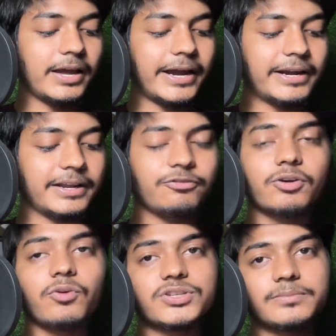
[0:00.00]
And if you are
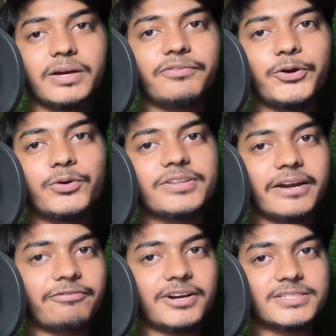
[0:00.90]
watching my videos
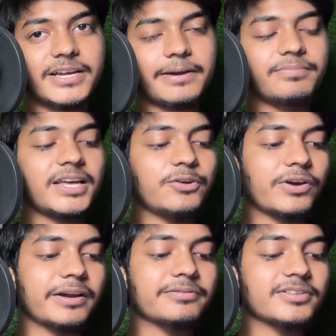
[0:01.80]
at first time, then you
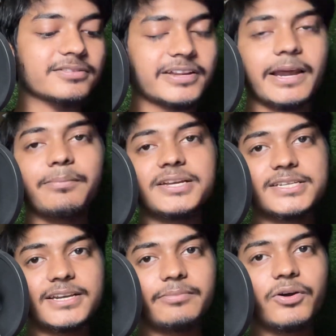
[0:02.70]
can subscribe my
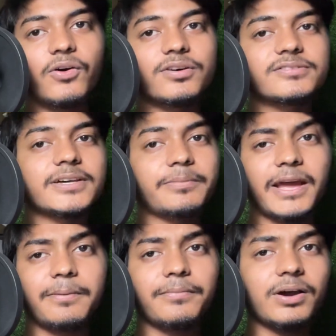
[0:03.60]
channel, because
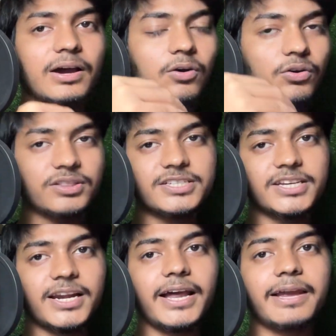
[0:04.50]
sometime on this
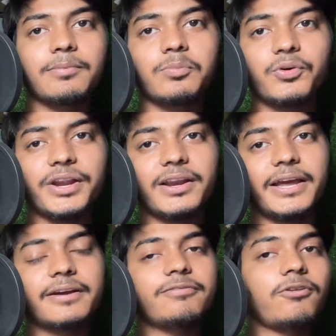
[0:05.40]
channel I am uploading
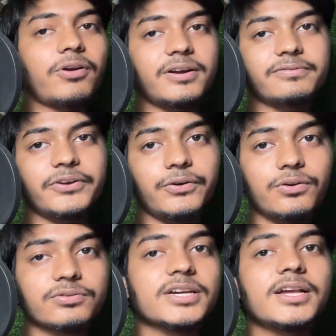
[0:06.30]
like foreigners
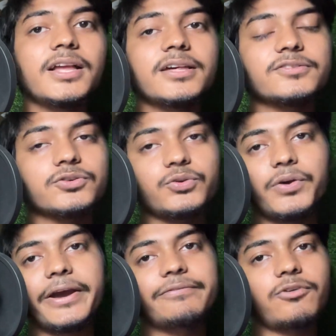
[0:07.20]
videos, so you
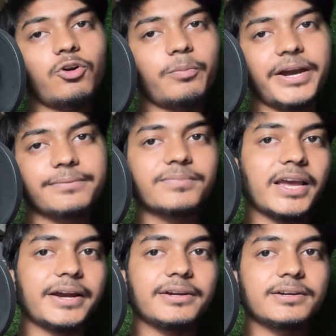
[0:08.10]
can follow my
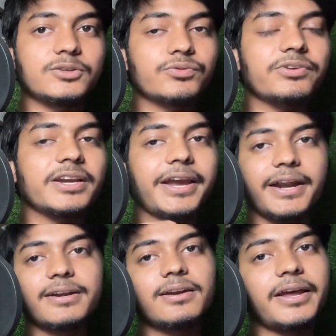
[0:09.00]
and you will
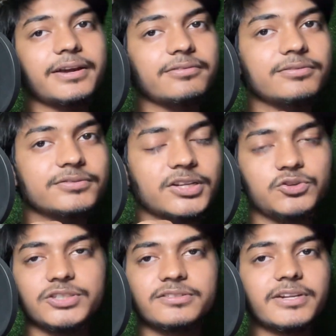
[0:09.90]
get like
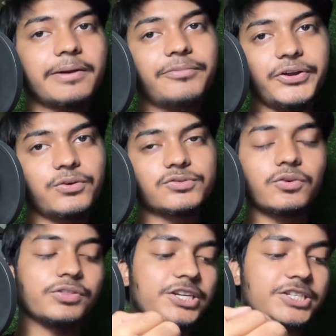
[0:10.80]
solutions type videos
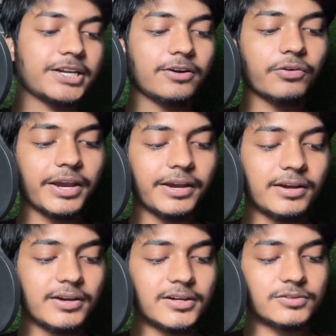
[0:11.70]
on this channel. Okay,
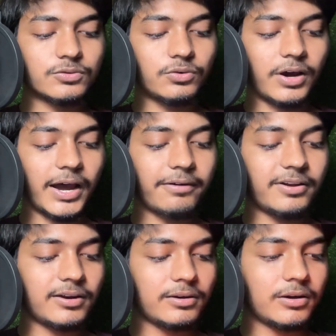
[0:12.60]
so I
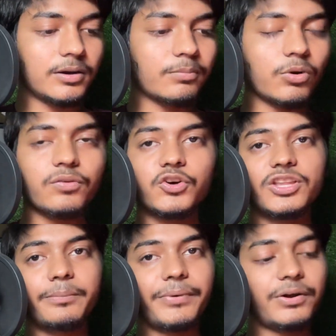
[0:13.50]
will move on
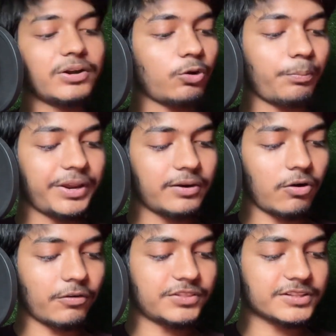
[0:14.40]
the main topic
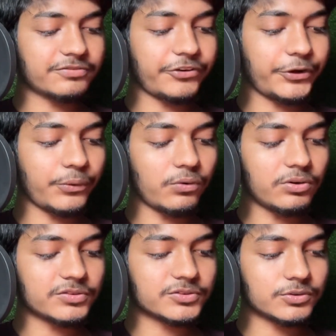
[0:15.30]
of this video.
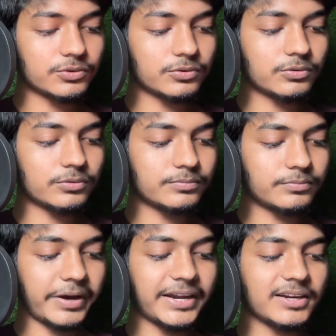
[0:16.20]
So
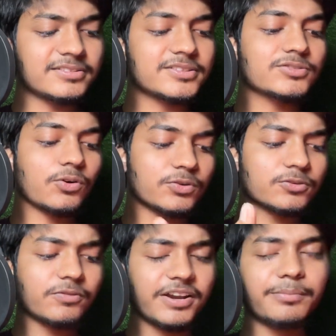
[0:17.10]
my English is not
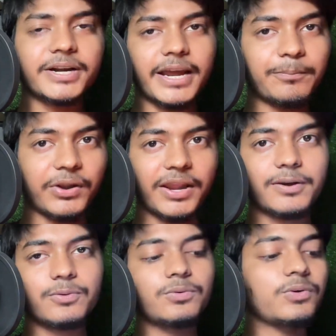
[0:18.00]
so well, but I am trying
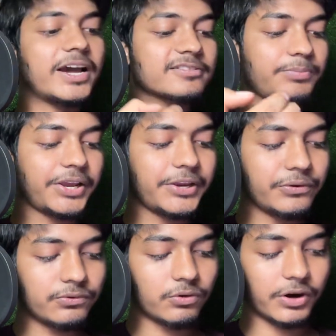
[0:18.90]
to explain
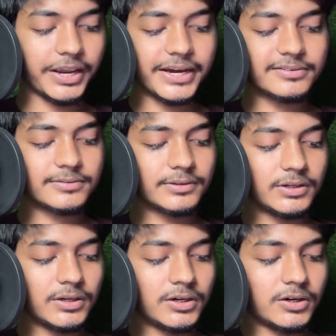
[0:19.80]
you. Okay guys,
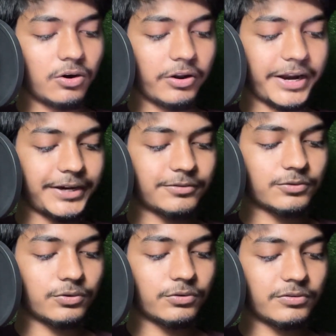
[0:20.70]
alright,
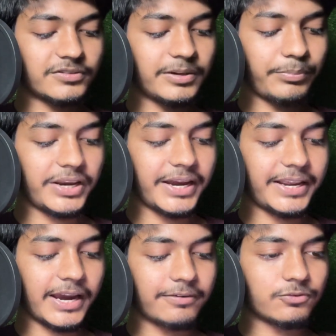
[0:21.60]
so simply I
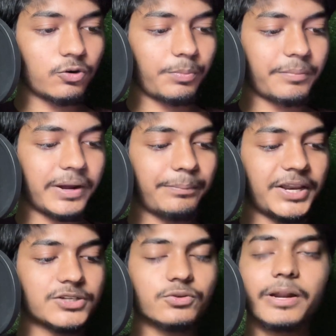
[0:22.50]
have to open my
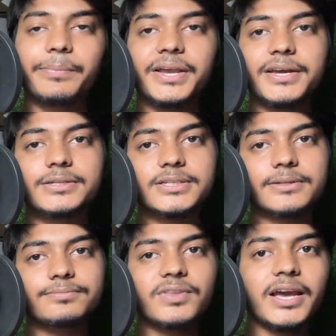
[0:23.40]
Play Store application.